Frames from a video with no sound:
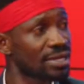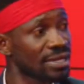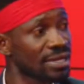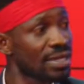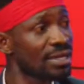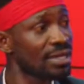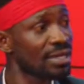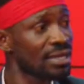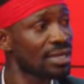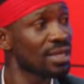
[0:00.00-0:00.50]

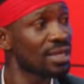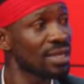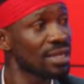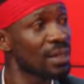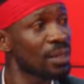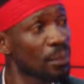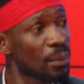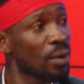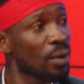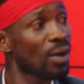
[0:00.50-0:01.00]
still think that
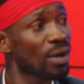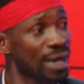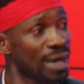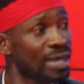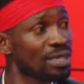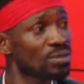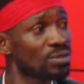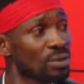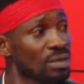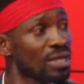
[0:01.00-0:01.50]
the power
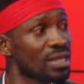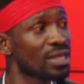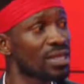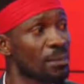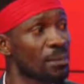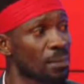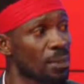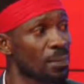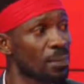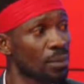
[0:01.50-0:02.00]
lies within
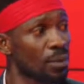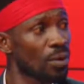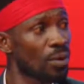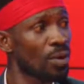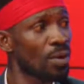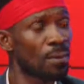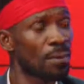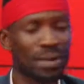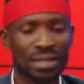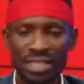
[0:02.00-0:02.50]
the people,
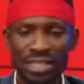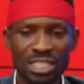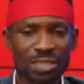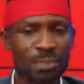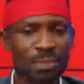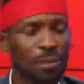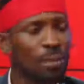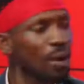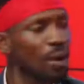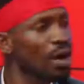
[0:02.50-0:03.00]
but these
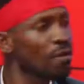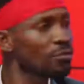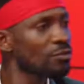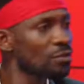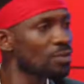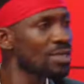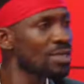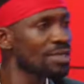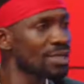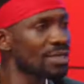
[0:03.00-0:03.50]
people have to
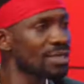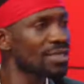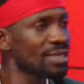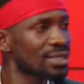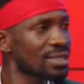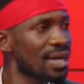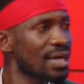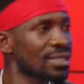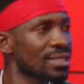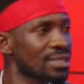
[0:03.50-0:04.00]
be
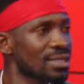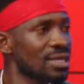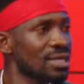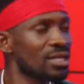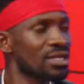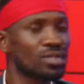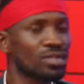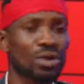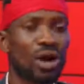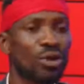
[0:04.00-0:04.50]
sensitized.
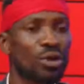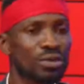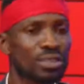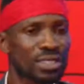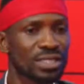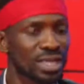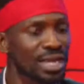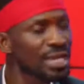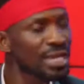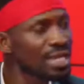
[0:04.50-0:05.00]
So I
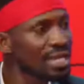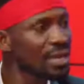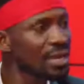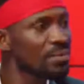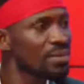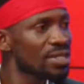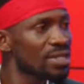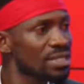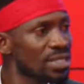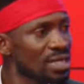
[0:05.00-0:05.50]
was sending a
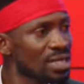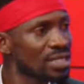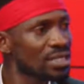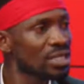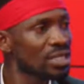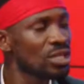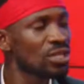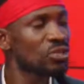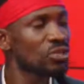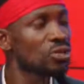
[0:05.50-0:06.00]

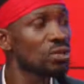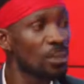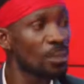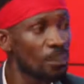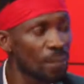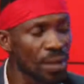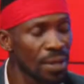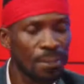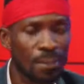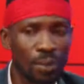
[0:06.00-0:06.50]
message to the
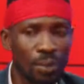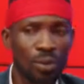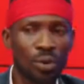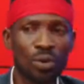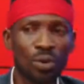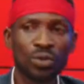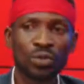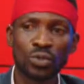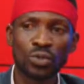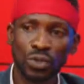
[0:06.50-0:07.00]

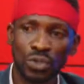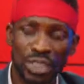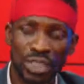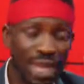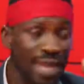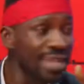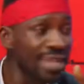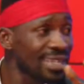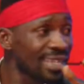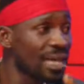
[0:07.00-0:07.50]
people to
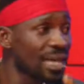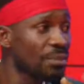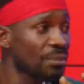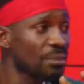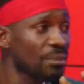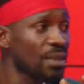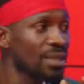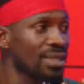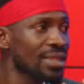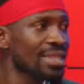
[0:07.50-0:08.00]
tell
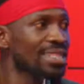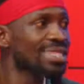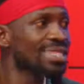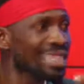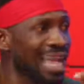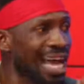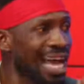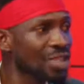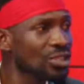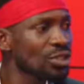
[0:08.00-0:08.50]
them that
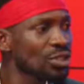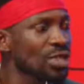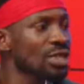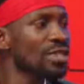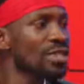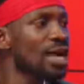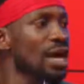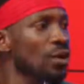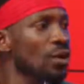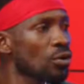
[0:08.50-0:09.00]
it's actually
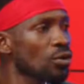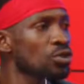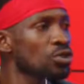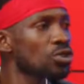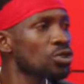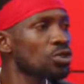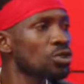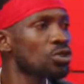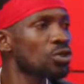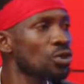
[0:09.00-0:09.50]
their
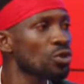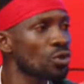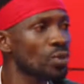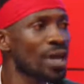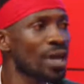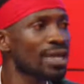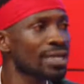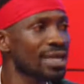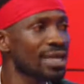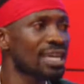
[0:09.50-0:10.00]
constitutional
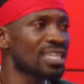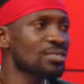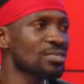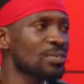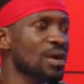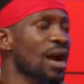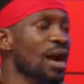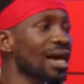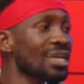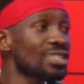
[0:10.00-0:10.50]
right as
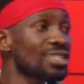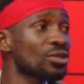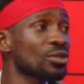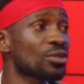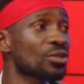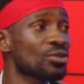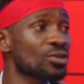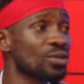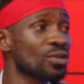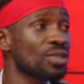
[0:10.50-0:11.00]
per
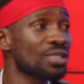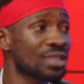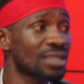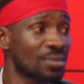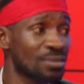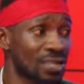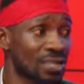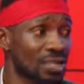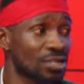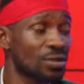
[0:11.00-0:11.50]
Article 3,
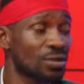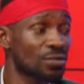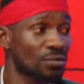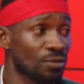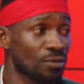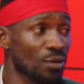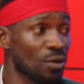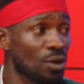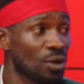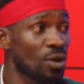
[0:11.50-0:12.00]
subsection
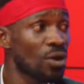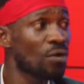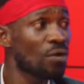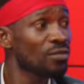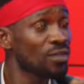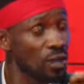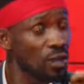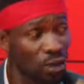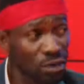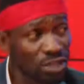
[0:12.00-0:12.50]
4
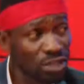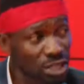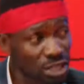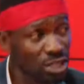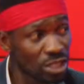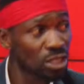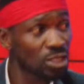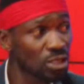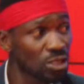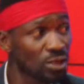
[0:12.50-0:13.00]
of the
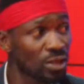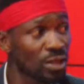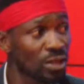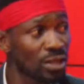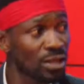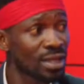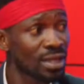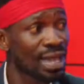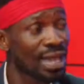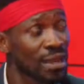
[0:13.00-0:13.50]
Constitution,
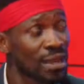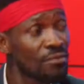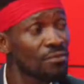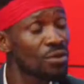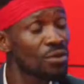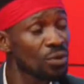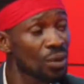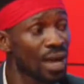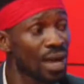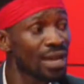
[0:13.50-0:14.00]
that
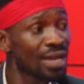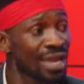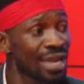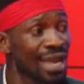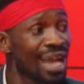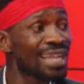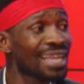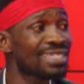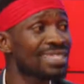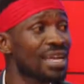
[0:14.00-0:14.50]
every Ugandan
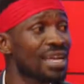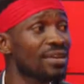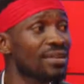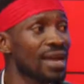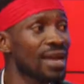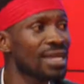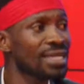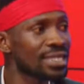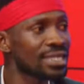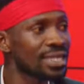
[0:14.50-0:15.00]
has a
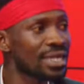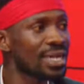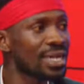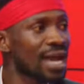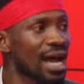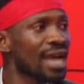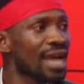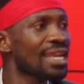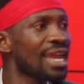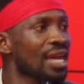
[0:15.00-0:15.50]
right
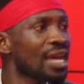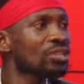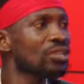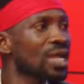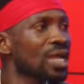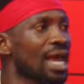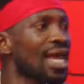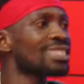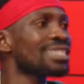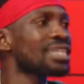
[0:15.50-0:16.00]
and
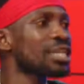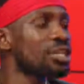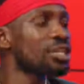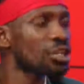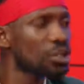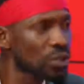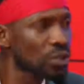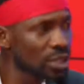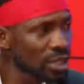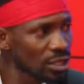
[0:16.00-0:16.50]
actually has a
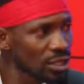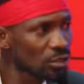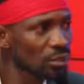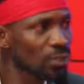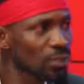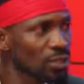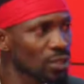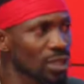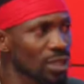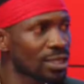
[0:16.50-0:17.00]
duty to
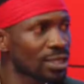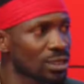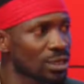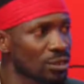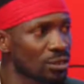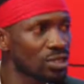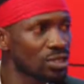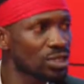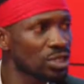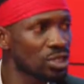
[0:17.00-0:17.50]
protect the
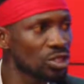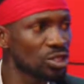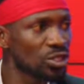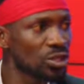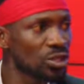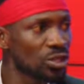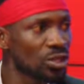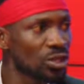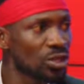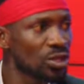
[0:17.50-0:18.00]

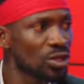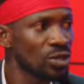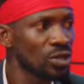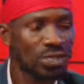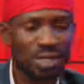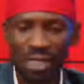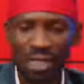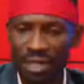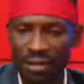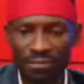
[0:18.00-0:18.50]
Constitution. You
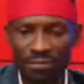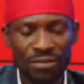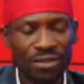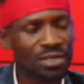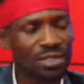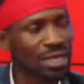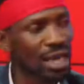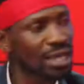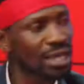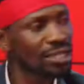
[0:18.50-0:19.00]
see, if
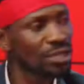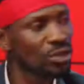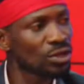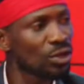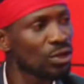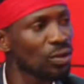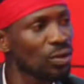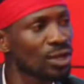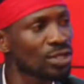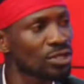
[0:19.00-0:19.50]
this
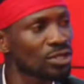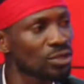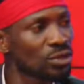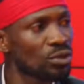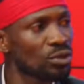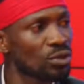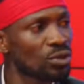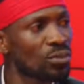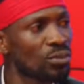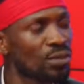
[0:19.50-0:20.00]
Article
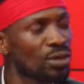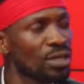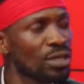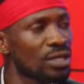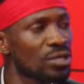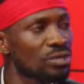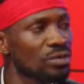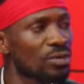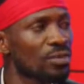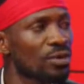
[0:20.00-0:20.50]
102B
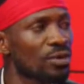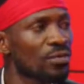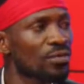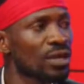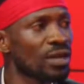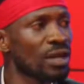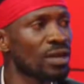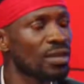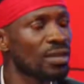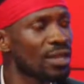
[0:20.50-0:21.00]
is
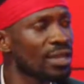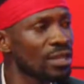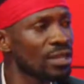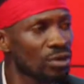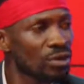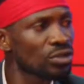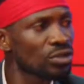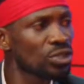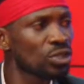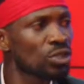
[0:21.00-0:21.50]
removed, then the
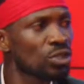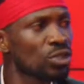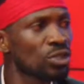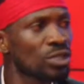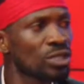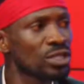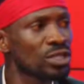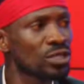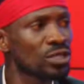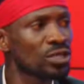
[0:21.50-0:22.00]

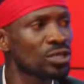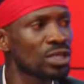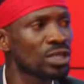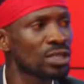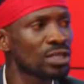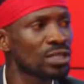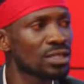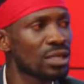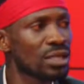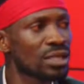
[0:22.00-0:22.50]
Constitution is
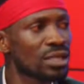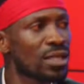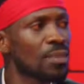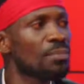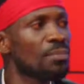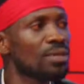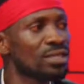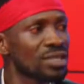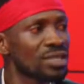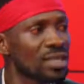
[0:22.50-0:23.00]
useless. Then
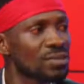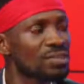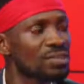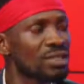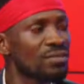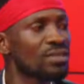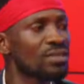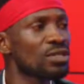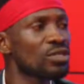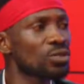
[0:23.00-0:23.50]
President
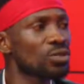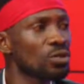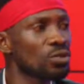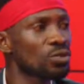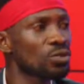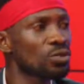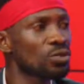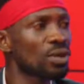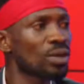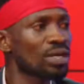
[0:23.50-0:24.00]
Museveni is going
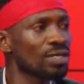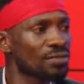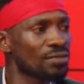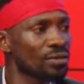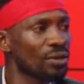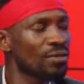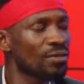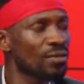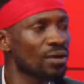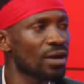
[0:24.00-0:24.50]
to rule us
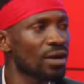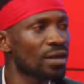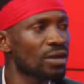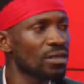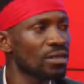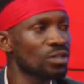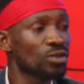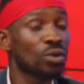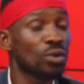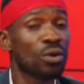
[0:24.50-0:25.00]
forever.
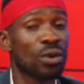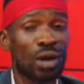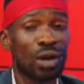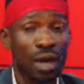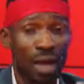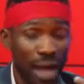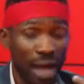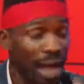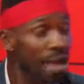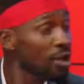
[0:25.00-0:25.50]
So
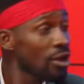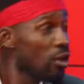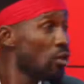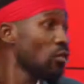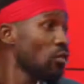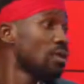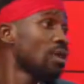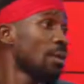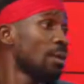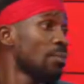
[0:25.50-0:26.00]
I
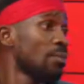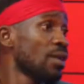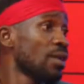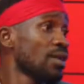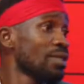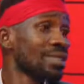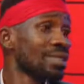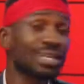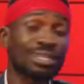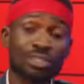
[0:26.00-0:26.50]
owned up
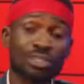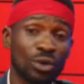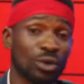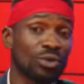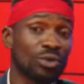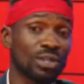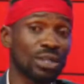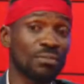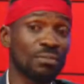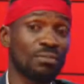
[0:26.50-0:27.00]
that, and I
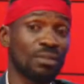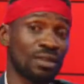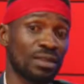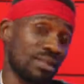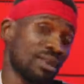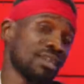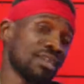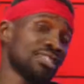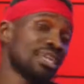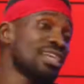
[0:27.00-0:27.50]
told them that
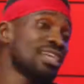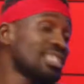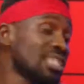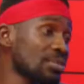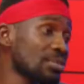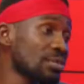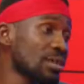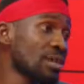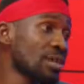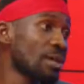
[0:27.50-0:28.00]
they're
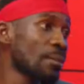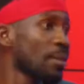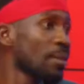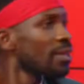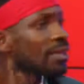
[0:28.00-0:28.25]
charging me,